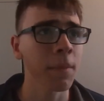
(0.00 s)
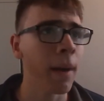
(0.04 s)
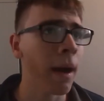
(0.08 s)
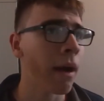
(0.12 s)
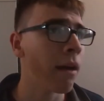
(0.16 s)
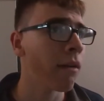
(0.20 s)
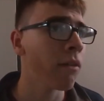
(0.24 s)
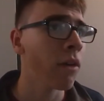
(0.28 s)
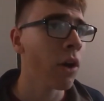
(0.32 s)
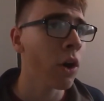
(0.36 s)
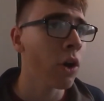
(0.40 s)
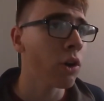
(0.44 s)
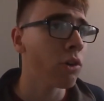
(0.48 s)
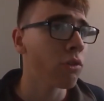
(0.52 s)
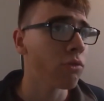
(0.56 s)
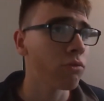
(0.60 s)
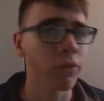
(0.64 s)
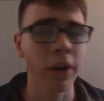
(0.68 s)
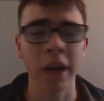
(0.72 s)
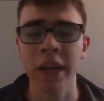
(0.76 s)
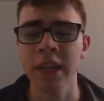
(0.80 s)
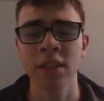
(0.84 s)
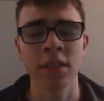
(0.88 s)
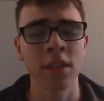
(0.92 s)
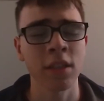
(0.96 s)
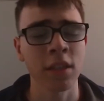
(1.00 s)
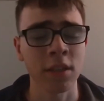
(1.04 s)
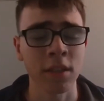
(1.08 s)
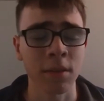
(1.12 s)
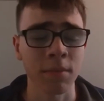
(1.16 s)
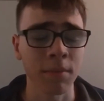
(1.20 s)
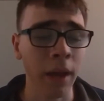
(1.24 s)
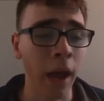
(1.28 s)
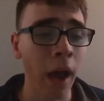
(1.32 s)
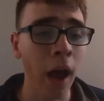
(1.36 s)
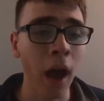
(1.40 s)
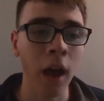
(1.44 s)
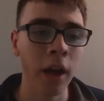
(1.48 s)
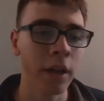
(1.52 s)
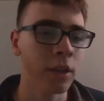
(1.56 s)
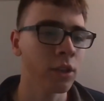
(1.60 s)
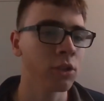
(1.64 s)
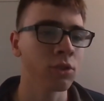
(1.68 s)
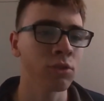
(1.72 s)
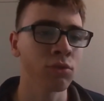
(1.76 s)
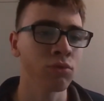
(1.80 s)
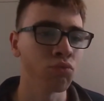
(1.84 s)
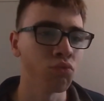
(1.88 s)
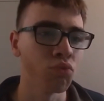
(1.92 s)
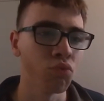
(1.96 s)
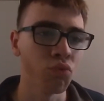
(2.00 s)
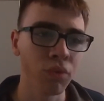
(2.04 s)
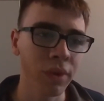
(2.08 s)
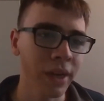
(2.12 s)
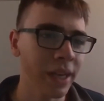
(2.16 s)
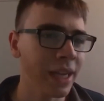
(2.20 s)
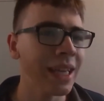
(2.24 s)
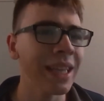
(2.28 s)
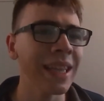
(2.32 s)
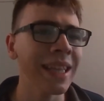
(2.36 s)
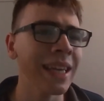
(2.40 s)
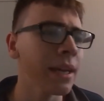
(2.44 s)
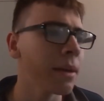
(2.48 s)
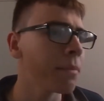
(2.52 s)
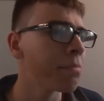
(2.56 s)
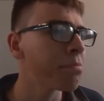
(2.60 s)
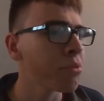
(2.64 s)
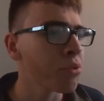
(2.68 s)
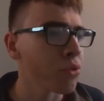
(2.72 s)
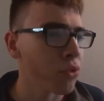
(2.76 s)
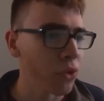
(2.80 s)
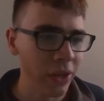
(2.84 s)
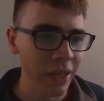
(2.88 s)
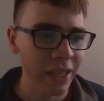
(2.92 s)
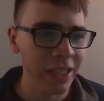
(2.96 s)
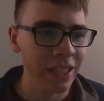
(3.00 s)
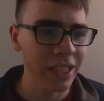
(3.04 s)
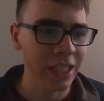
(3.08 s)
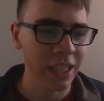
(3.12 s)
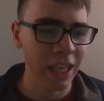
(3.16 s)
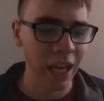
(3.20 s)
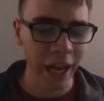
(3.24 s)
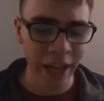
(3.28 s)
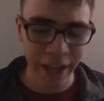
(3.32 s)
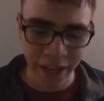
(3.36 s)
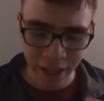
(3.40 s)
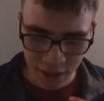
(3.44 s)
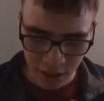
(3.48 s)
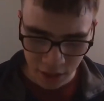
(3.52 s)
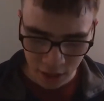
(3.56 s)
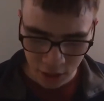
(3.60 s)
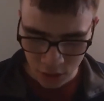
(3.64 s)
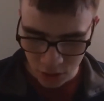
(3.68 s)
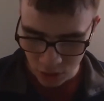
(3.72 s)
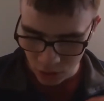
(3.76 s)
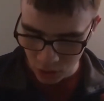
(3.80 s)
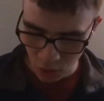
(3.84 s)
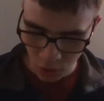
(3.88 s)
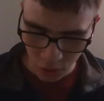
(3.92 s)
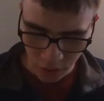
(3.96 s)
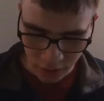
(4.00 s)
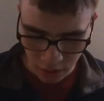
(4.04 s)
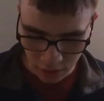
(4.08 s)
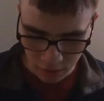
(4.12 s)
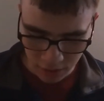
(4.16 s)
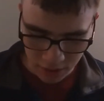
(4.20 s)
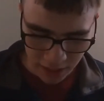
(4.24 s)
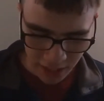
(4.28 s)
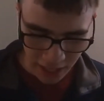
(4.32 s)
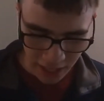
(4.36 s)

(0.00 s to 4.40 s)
about racism that I just really appreciated the story they were